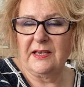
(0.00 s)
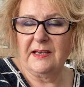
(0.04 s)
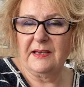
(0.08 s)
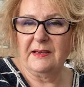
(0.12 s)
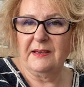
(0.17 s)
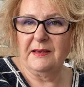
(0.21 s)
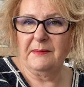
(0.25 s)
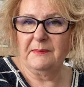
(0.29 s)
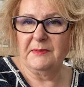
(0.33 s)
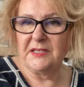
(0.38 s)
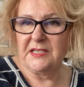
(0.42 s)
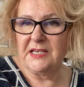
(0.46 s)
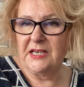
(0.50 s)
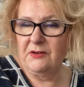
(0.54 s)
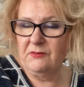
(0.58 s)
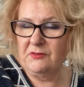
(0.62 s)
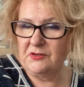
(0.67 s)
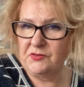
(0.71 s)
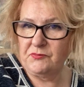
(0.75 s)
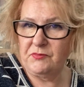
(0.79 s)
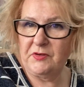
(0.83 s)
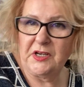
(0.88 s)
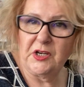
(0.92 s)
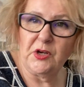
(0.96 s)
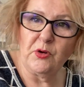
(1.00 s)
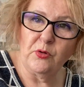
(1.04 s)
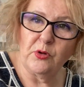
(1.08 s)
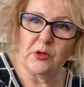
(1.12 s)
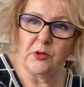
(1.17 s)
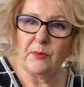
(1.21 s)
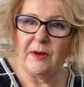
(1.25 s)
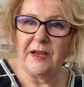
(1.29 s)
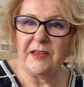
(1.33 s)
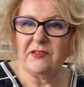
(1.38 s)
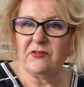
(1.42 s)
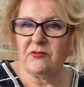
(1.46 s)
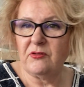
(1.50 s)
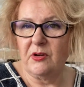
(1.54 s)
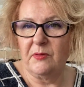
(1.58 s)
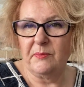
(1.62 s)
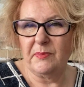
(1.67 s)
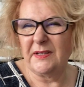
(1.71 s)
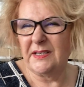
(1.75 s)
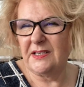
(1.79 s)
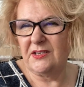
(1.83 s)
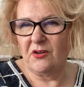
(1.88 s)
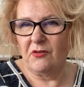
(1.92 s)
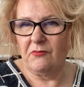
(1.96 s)
materials running all the way through,
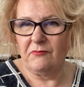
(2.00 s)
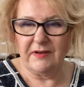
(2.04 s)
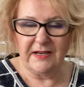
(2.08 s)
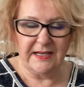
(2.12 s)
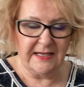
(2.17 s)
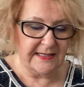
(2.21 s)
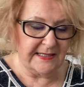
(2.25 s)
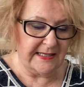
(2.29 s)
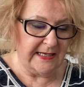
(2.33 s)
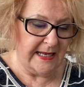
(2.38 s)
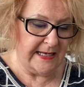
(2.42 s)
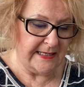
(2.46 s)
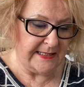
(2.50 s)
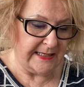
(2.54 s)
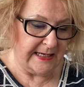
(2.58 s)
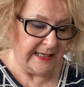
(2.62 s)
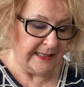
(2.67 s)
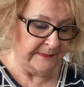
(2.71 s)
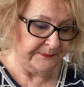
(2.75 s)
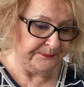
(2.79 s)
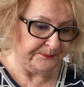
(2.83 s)
but it's not really, it's elastic.